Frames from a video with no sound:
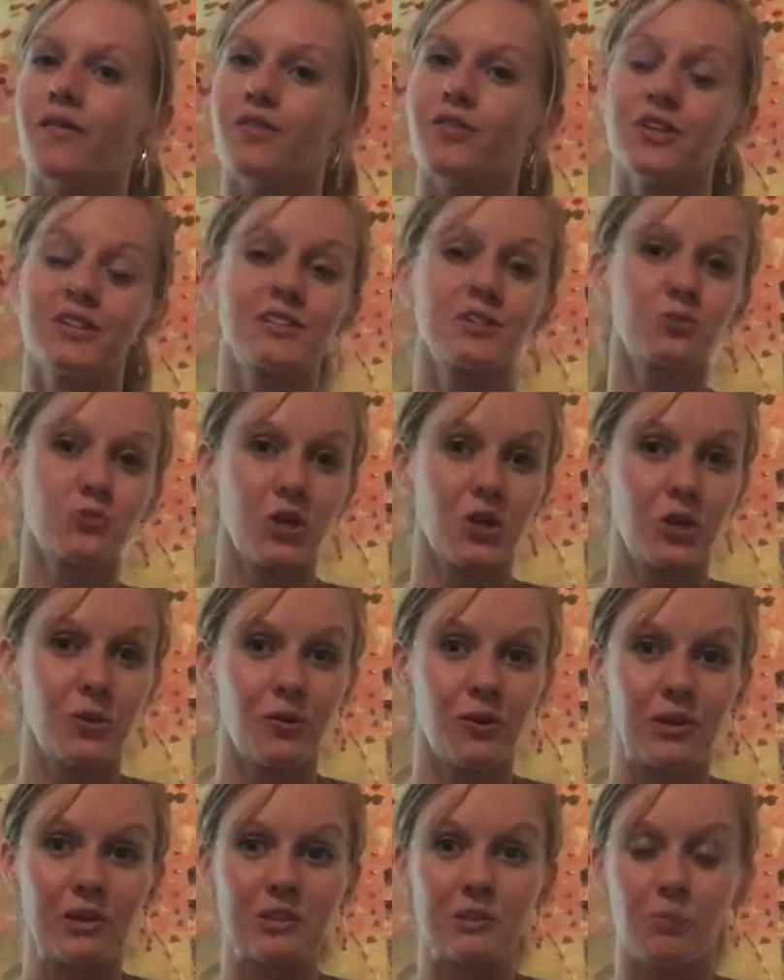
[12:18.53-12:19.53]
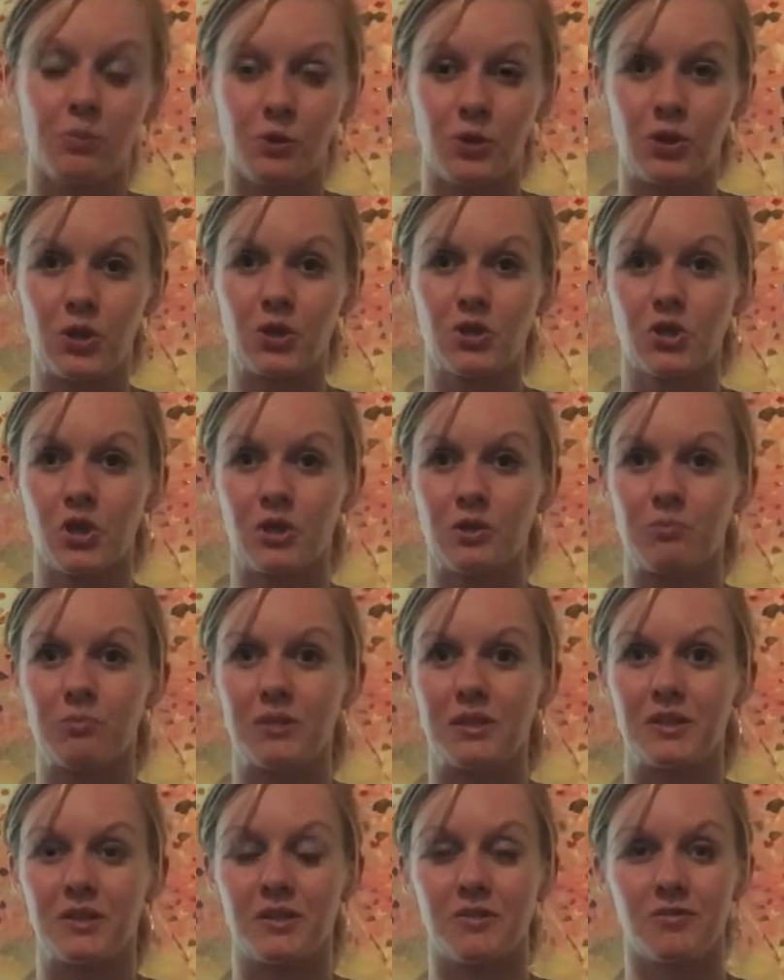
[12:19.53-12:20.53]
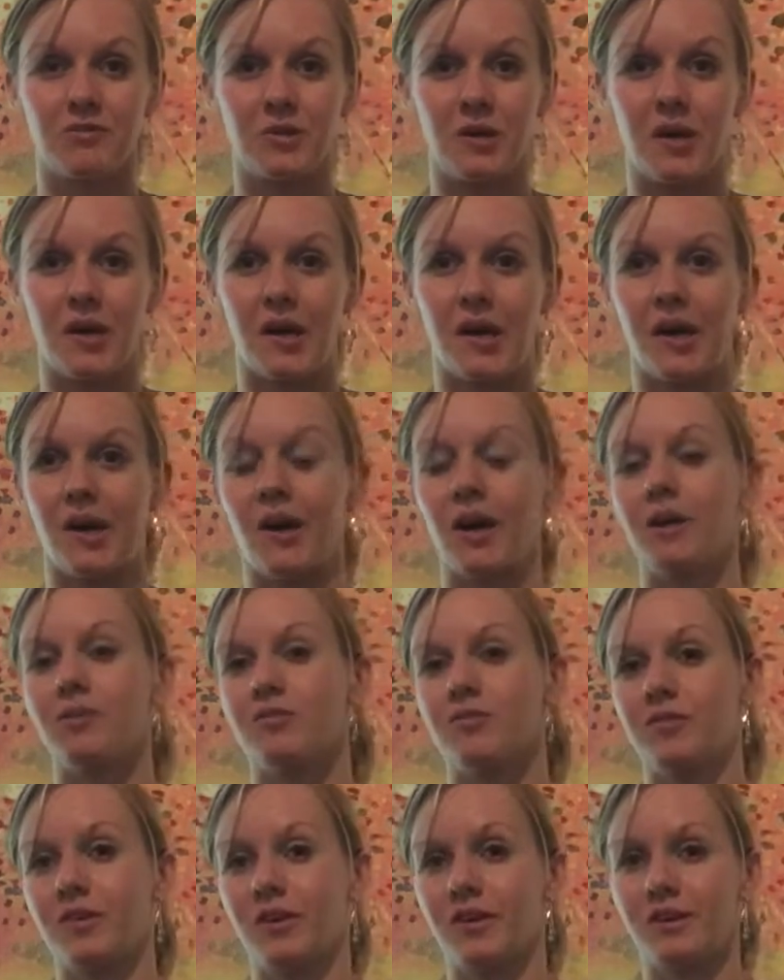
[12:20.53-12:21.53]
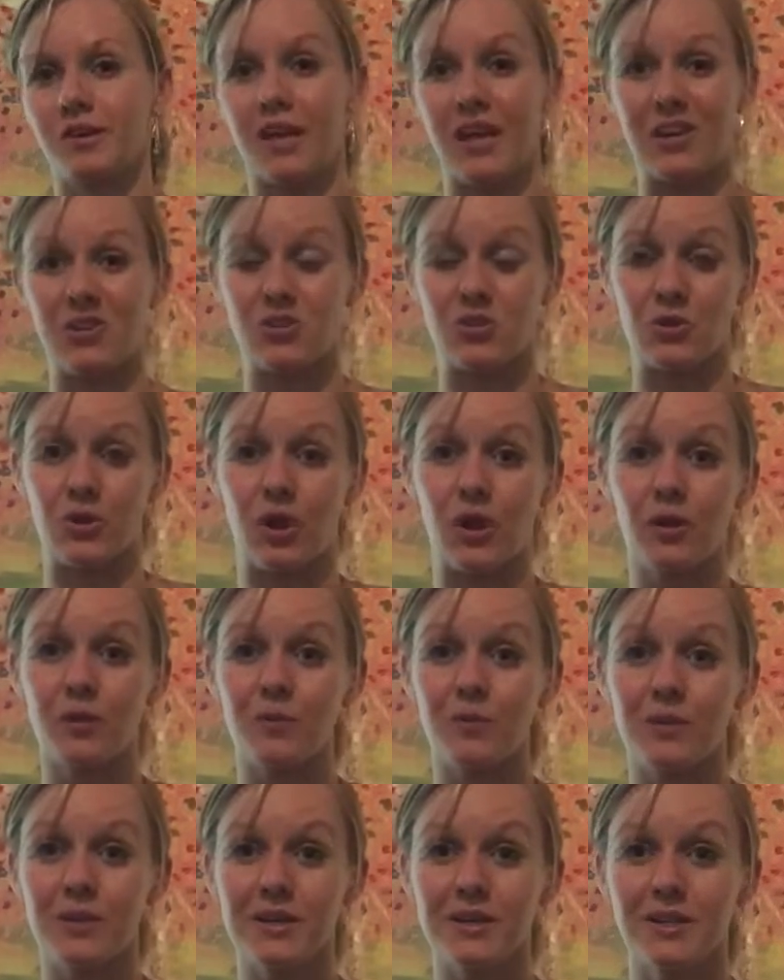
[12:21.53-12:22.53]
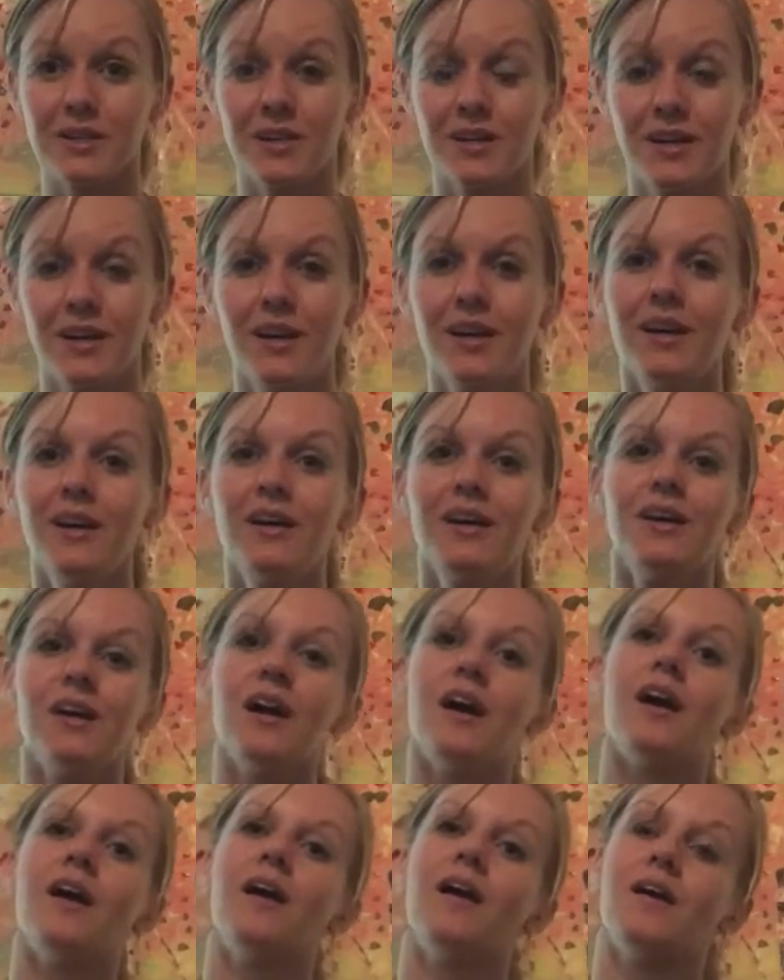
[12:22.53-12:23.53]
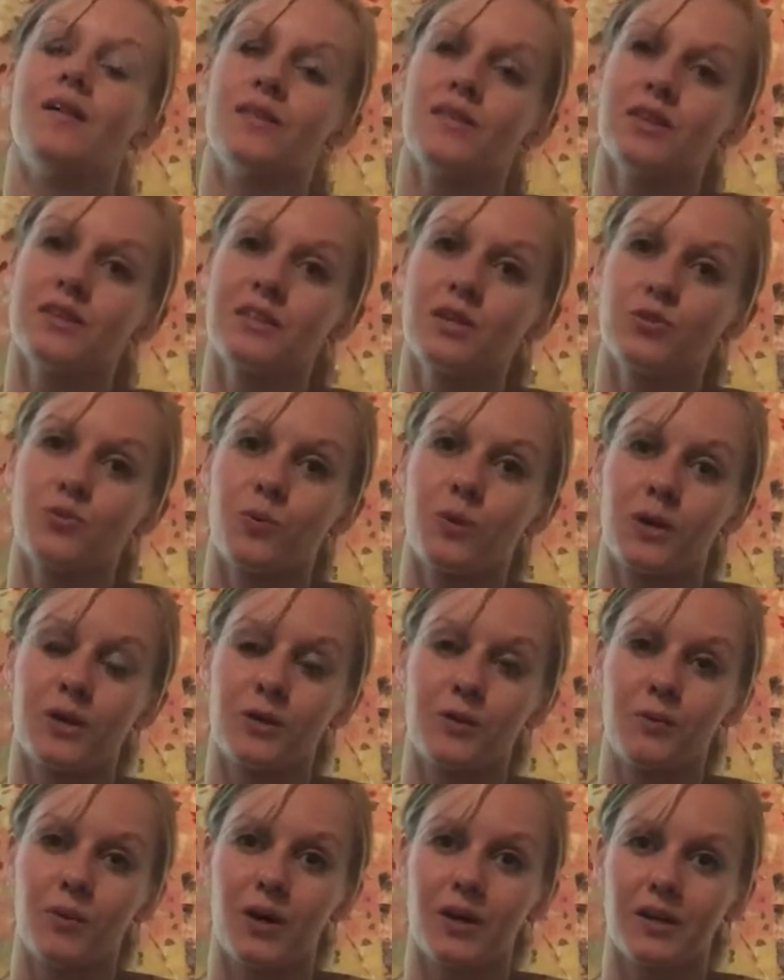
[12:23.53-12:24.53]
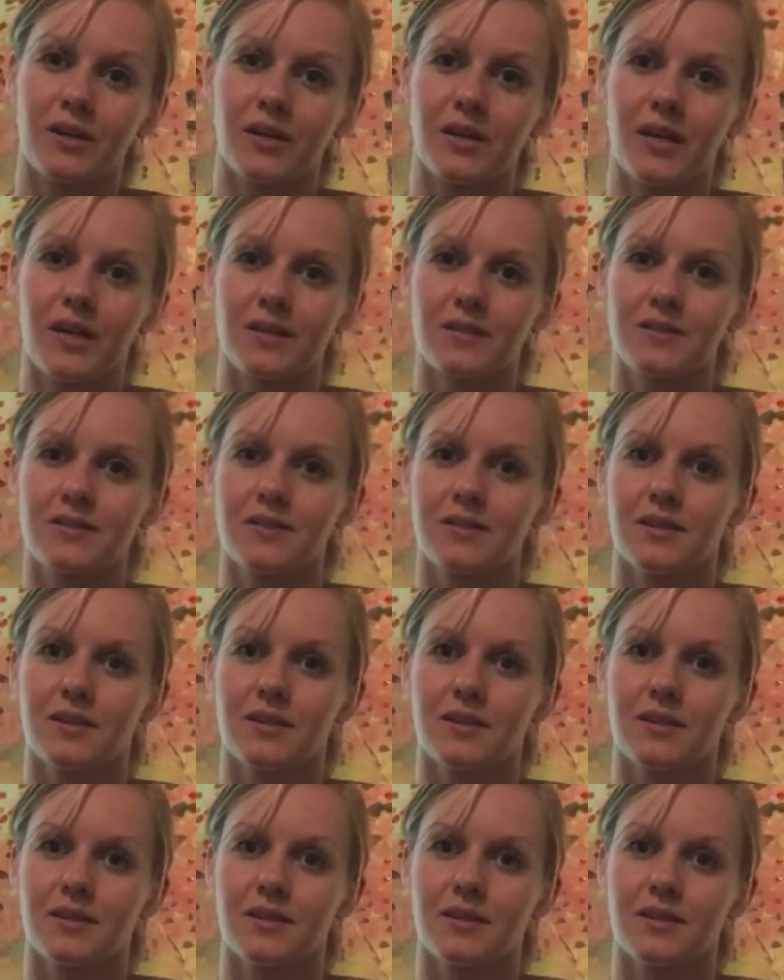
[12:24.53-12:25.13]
This is where you want to splurge on a bit of nicer artwork. This is where you want to get